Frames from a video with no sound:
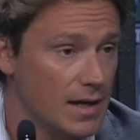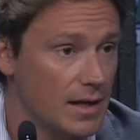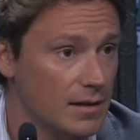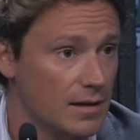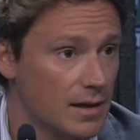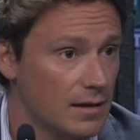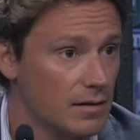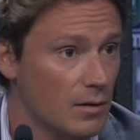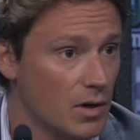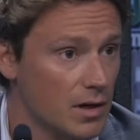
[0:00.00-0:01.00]

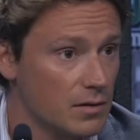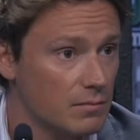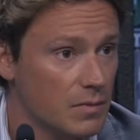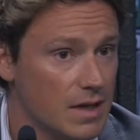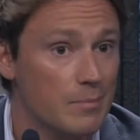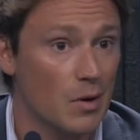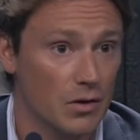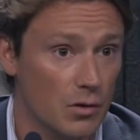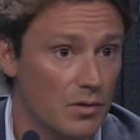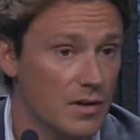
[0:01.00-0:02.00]
They want to keep on
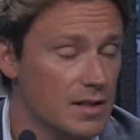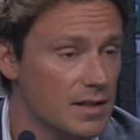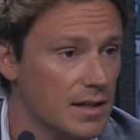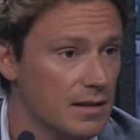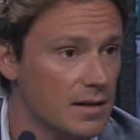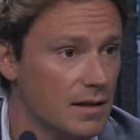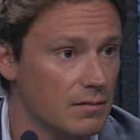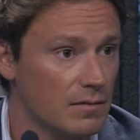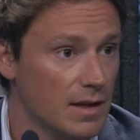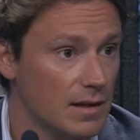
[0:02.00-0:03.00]
doing things they
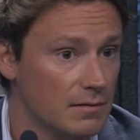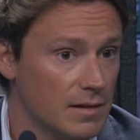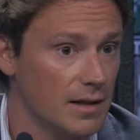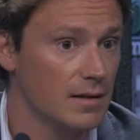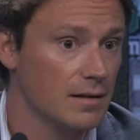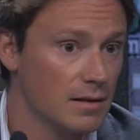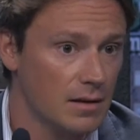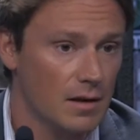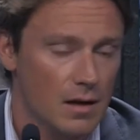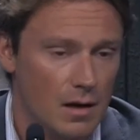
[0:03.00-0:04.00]
did
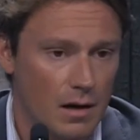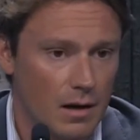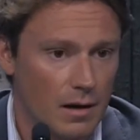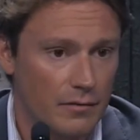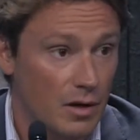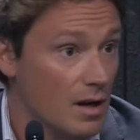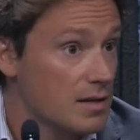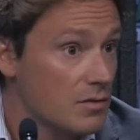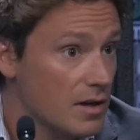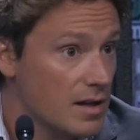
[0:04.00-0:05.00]
for the
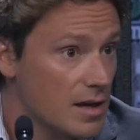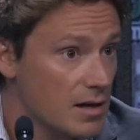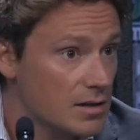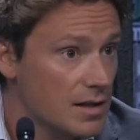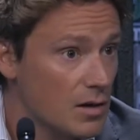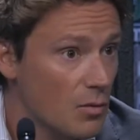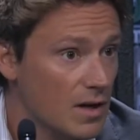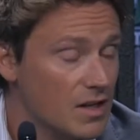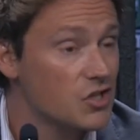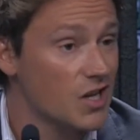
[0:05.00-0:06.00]
last 30 years. They don't
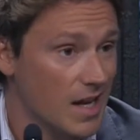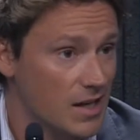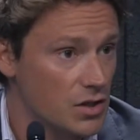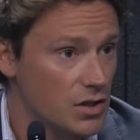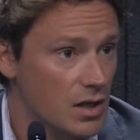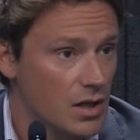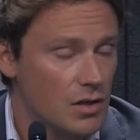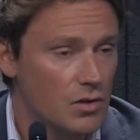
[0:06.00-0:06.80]
want to change. Exactly.